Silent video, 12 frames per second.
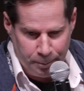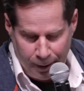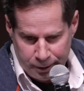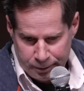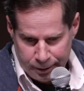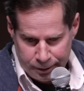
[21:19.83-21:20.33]

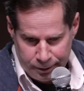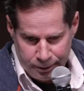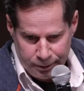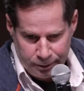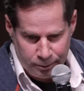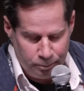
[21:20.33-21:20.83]
partner
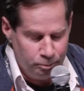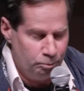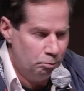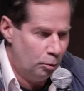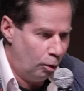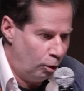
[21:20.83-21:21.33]

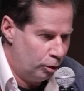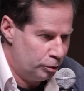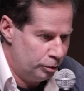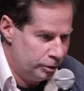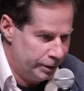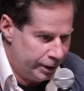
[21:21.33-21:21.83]

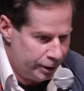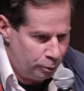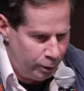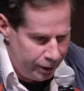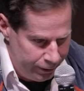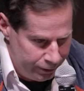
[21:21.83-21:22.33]
or get
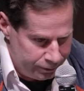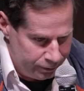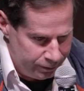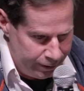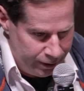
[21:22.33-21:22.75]
acquired.